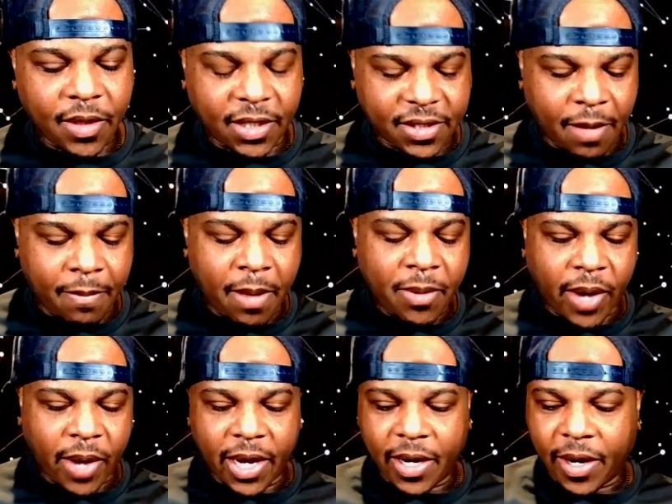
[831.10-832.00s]
this
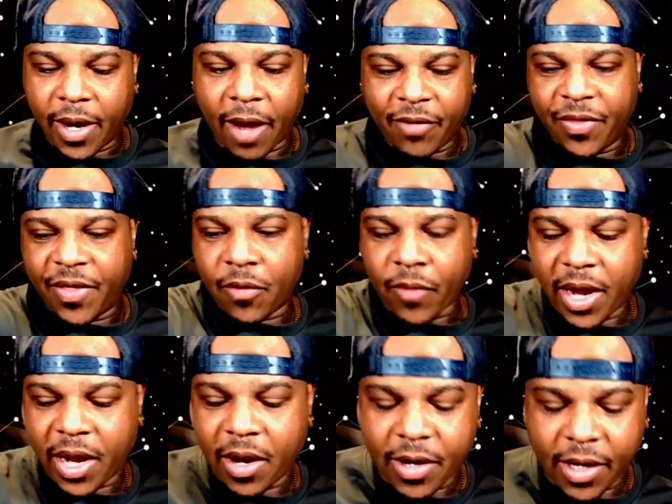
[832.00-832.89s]
commitment right here. Everything
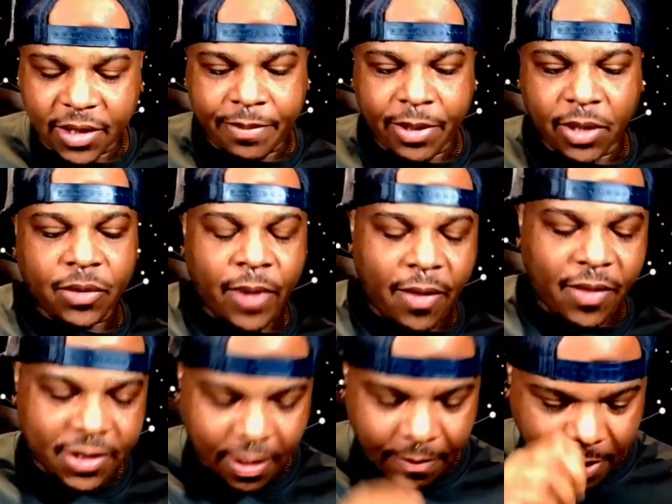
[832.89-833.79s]
right here is built
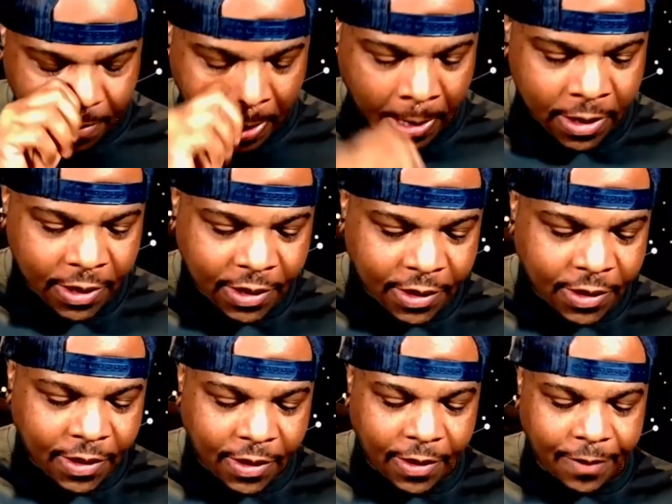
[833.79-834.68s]
around this commitment,
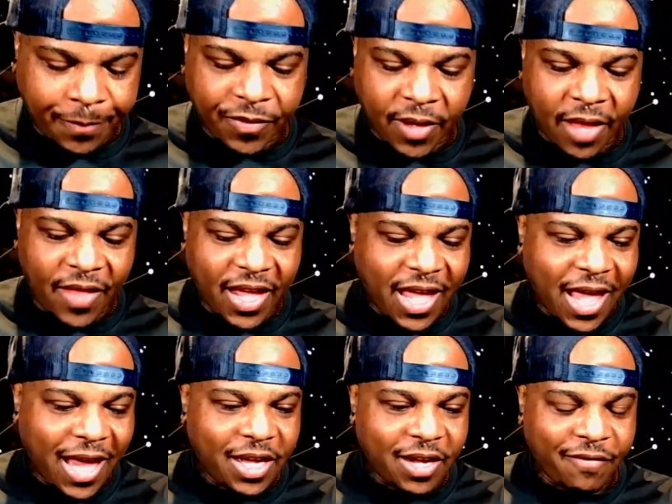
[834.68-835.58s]
and they
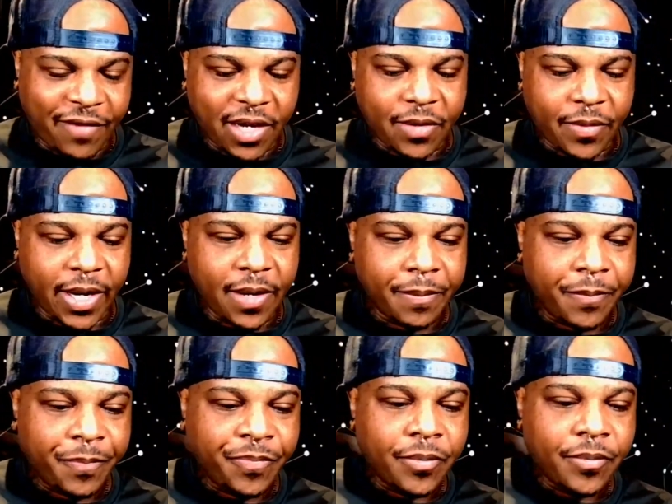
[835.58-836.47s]
can't get a victory.
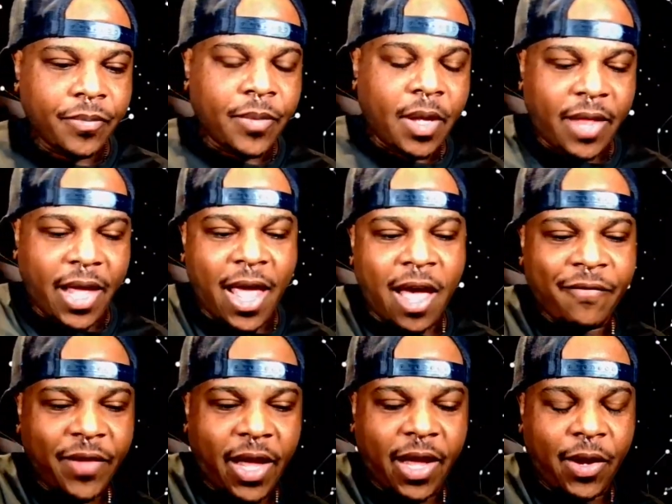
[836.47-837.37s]
They
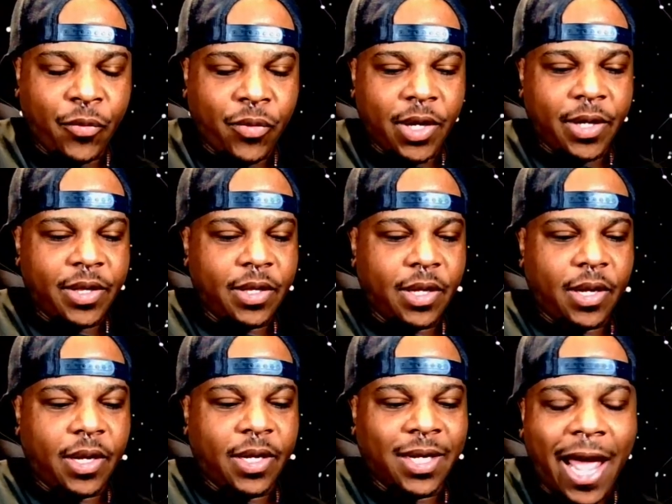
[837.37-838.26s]
have a
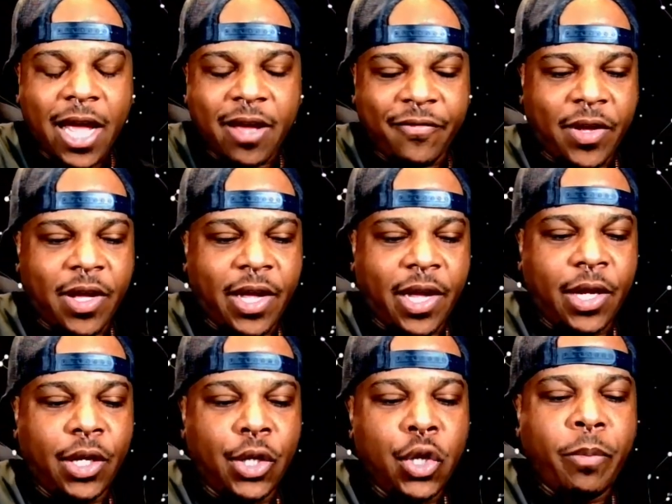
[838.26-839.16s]
lack of
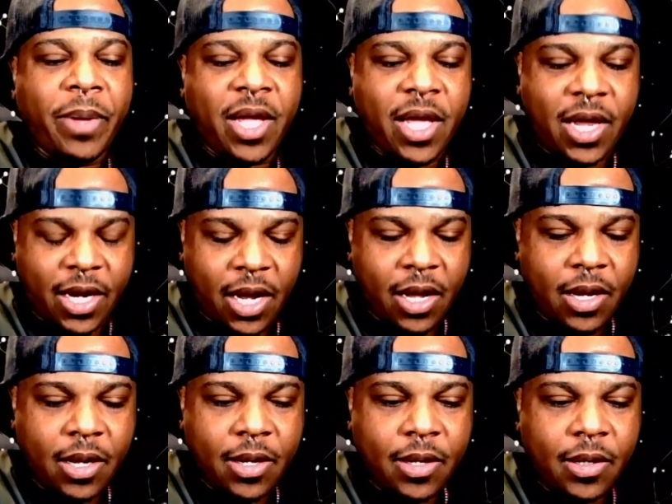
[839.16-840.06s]
a new beginning